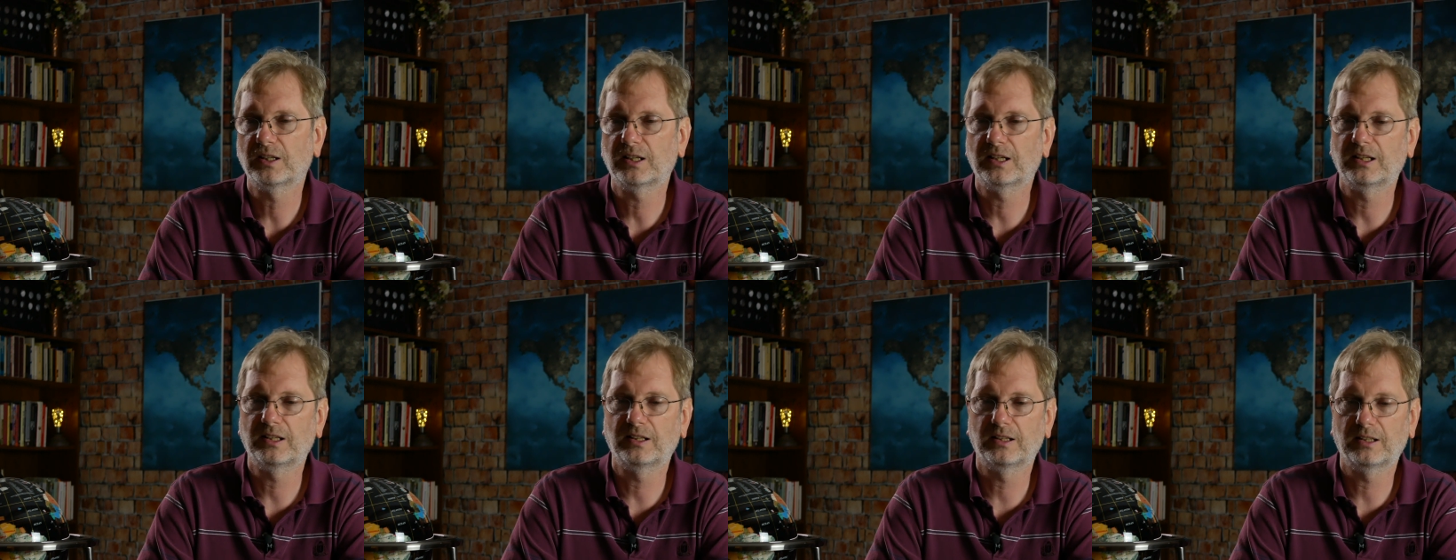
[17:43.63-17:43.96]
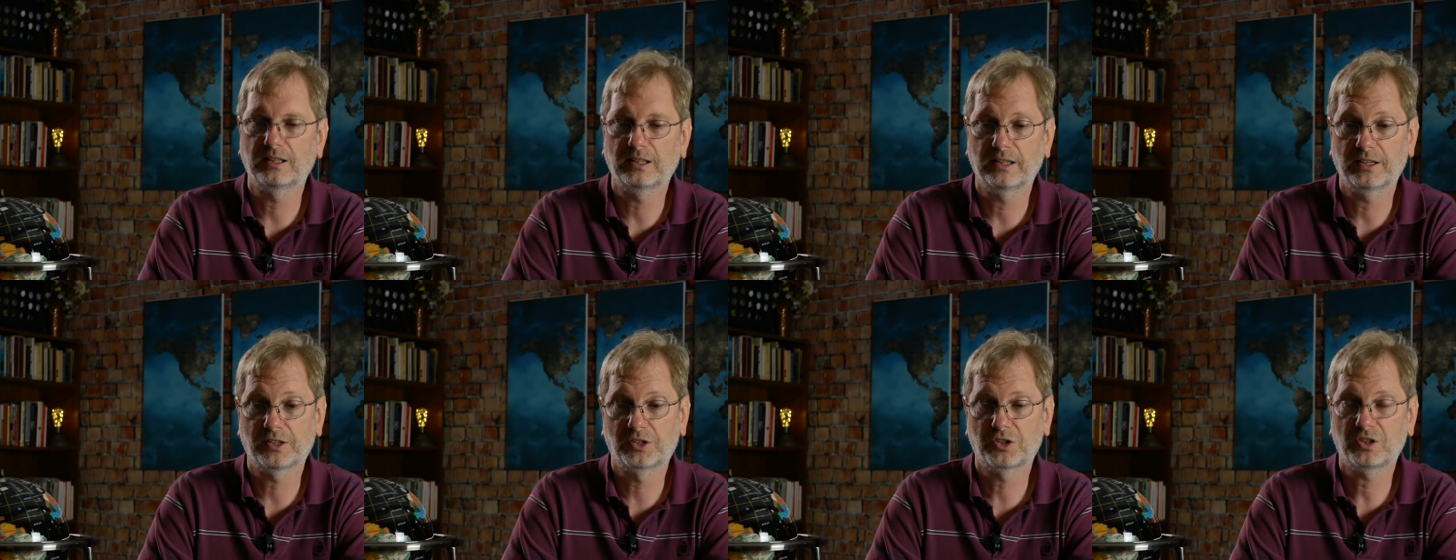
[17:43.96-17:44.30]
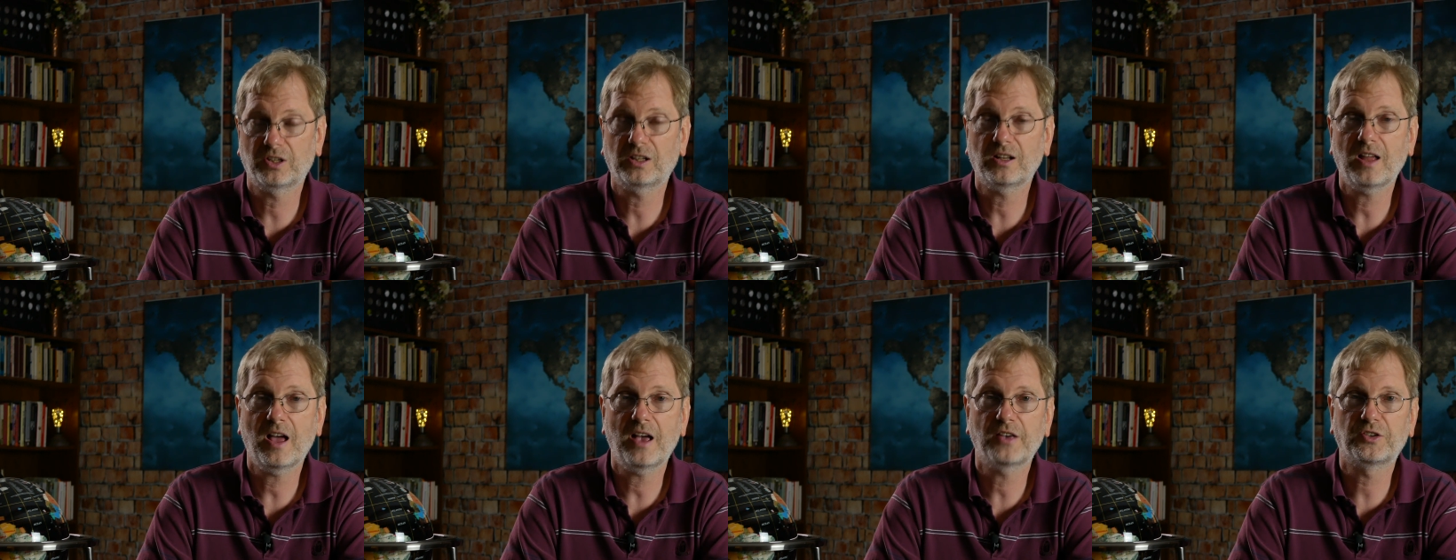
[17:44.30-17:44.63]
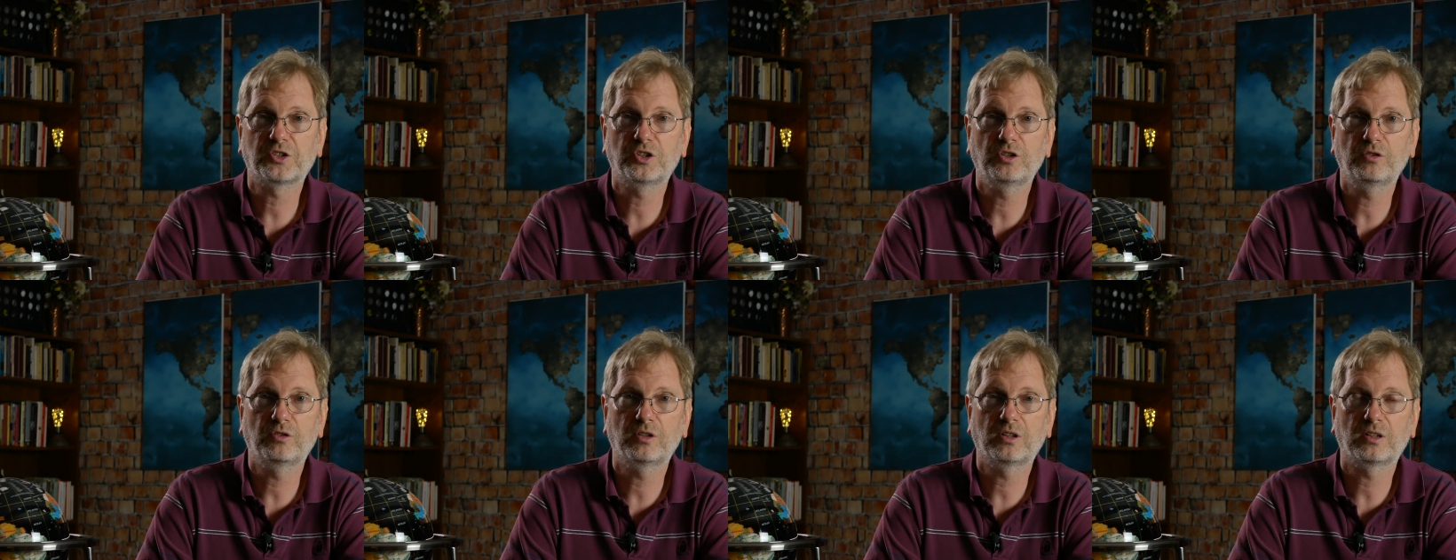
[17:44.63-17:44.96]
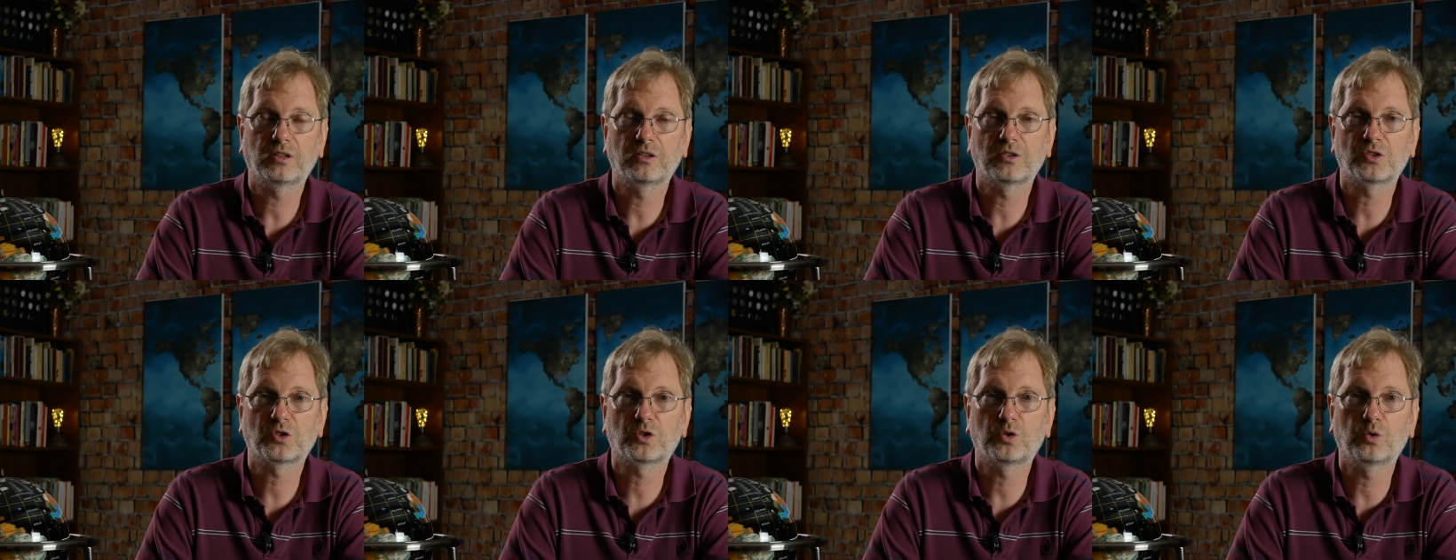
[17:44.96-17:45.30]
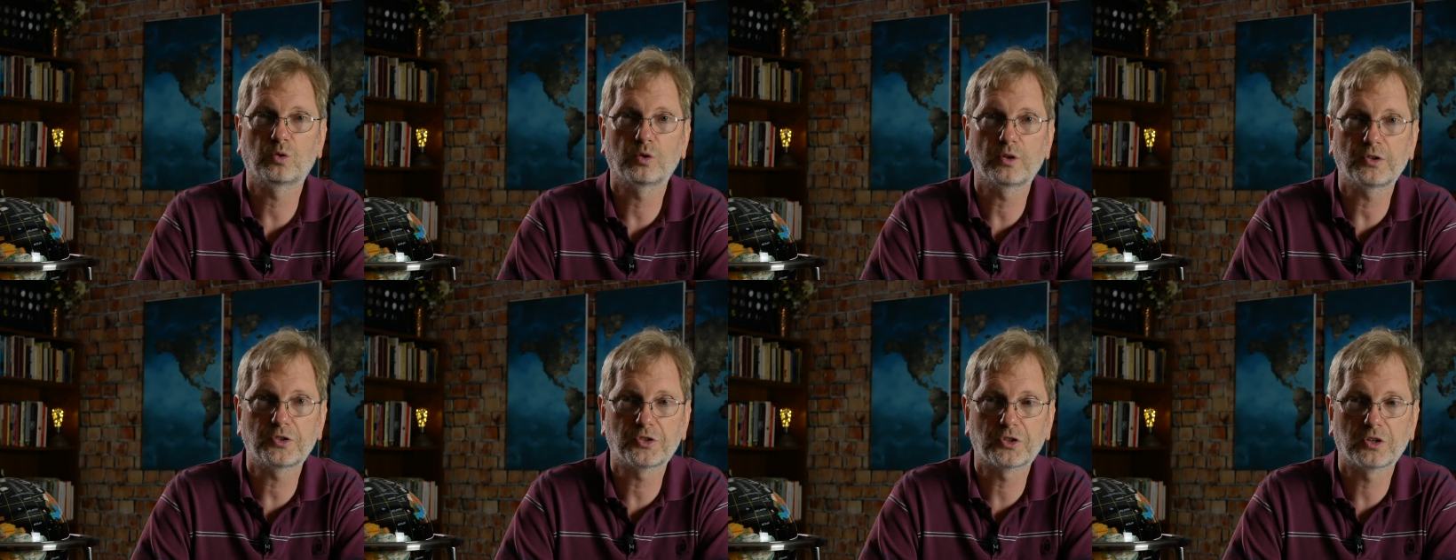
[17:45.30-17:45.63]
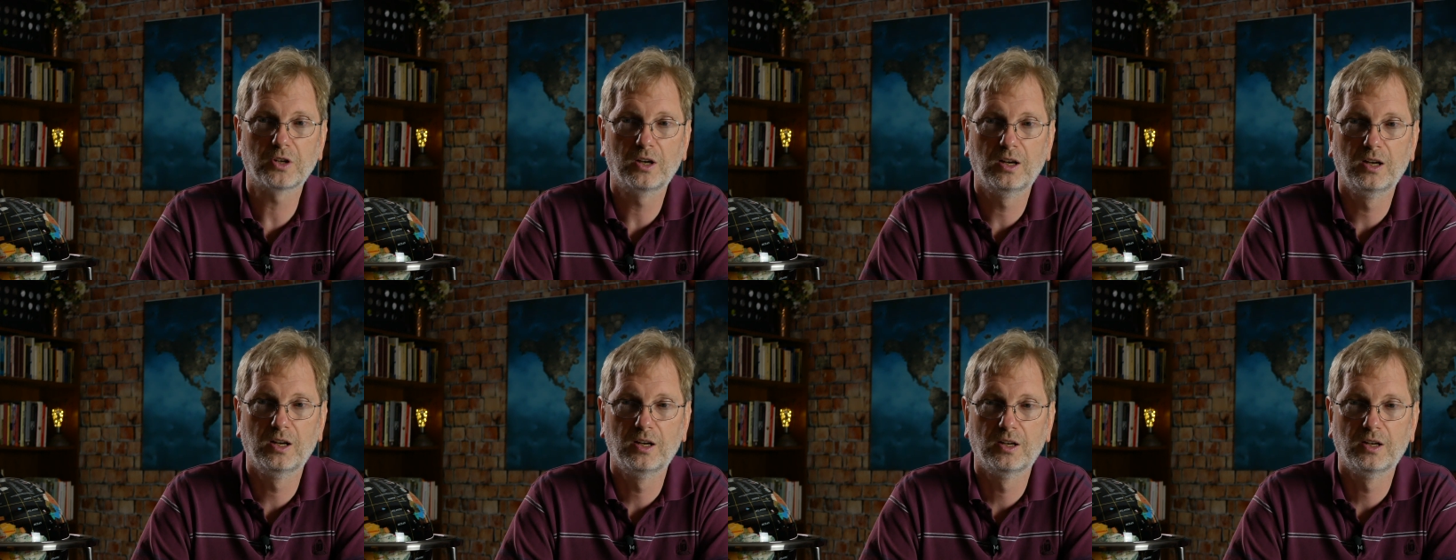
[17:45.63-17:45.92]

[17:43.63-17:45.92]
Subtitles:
and it's the last unit in this course.